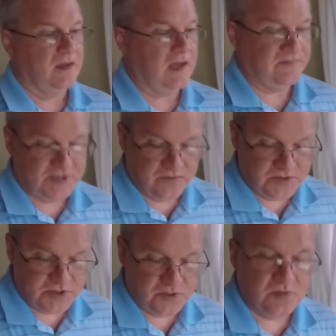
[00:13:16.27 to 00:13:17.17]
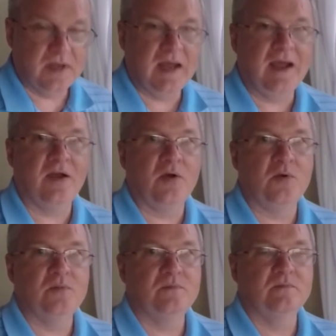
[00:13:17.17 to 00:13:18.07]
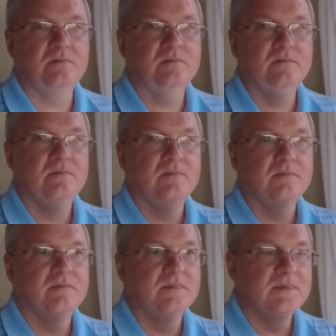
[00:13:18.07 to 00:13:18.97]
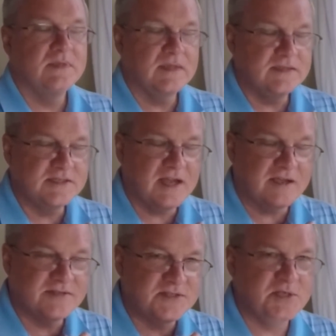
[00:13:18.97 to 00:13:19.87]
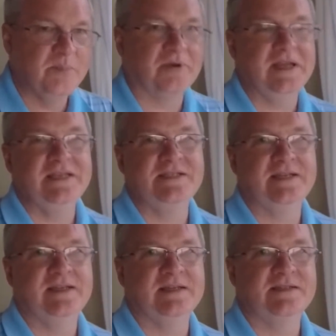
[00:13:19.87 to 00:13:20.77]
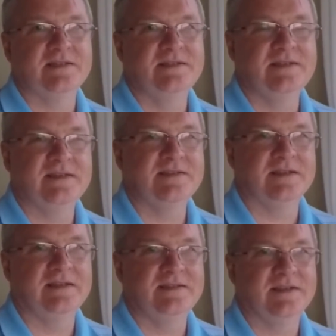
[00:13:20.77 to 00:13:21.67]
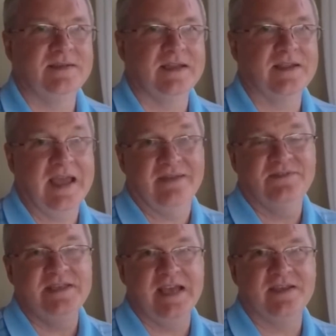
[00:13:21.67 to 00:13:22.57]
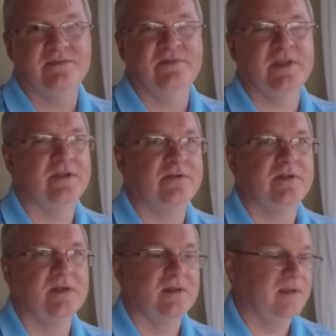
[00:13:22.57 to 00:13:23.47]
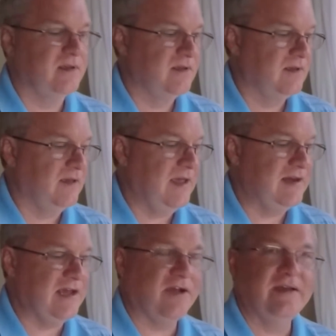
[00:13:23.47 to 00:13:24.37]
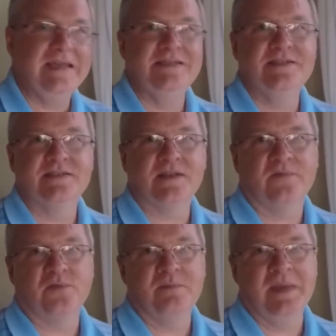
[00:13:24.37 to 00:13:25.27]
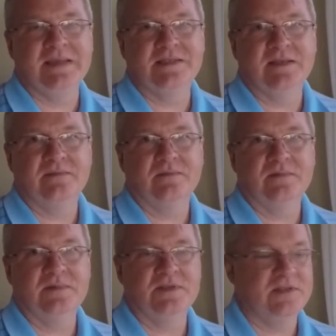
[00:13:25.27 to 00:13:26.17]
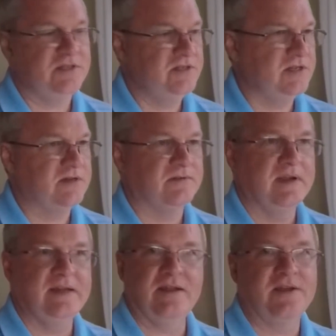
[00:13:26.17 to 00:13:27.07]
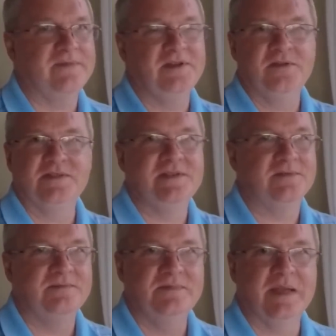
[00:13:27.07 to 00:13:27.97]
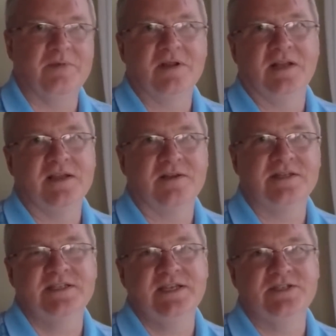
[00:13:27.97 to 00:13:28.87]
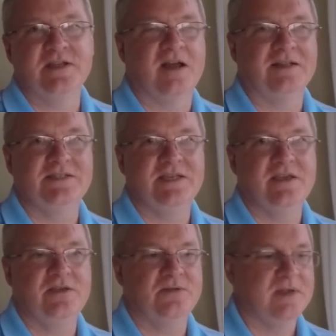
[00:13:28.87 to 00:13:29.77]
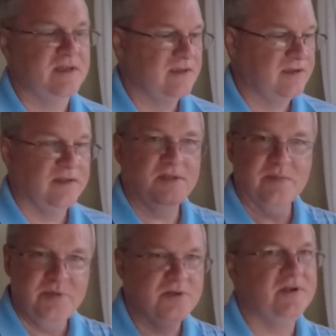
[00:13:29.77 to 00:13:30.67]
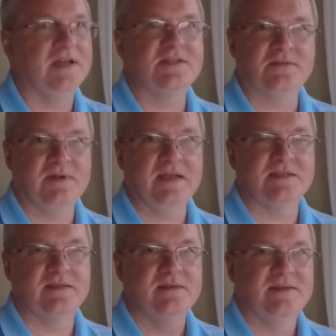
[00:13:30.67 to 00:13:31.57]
I've showed you how super easy it is to get FT8 configured, and how easy the software makes it to just generate. All you have to do is, you know, double click on a station calling CQ. The computer does the rest.